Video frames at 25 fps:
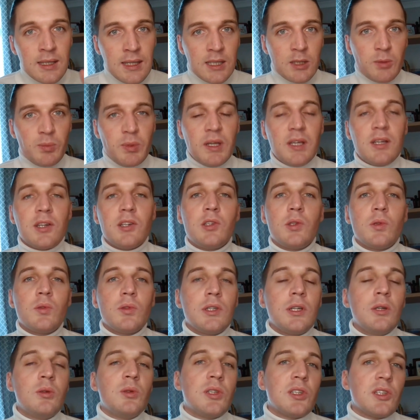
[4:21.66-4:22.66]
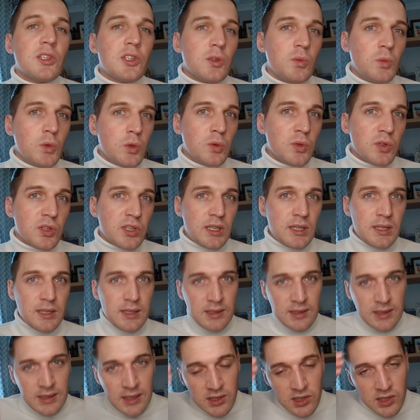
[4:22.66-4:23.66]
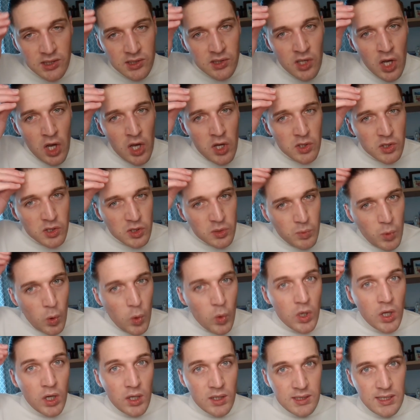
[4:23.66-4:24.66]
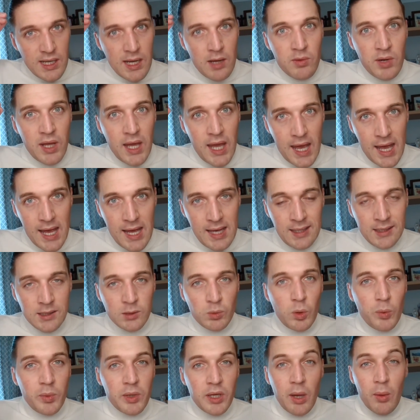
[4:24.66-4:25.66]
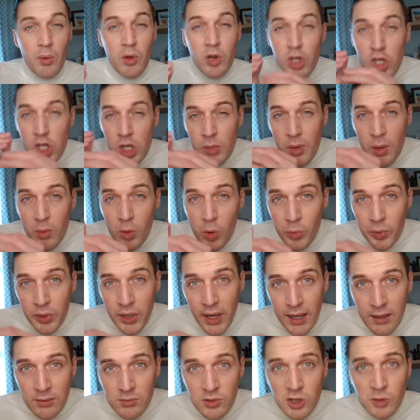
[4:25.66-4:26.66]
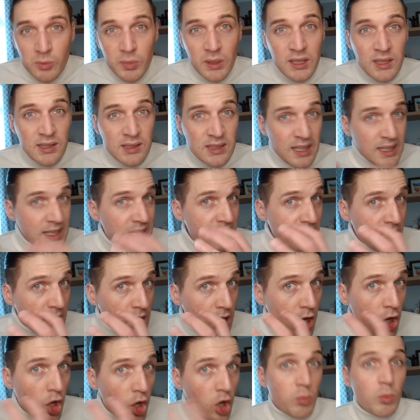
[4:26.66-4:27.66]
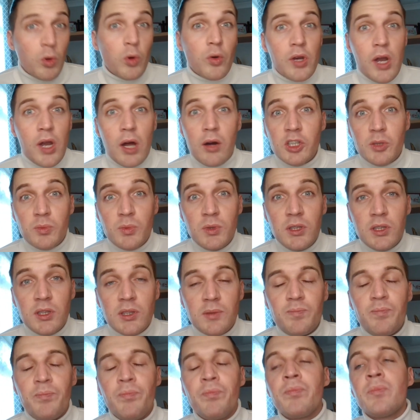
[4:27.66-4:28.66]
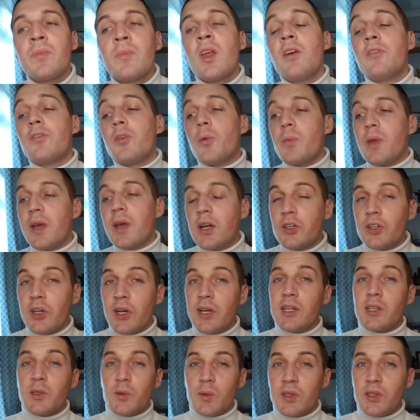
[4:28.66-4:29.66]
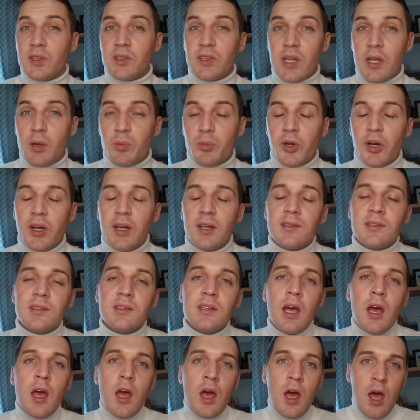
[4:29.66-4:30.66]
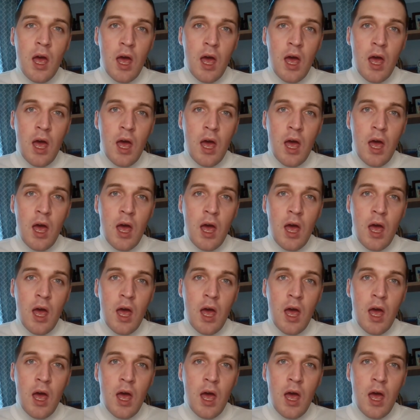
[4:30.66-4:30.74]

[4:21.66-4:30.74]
That's because you'll notice small signs such as small little downy hairs will become a little bit more pronounced because they're getting a lot more nourishment from the ingredients which is in the products.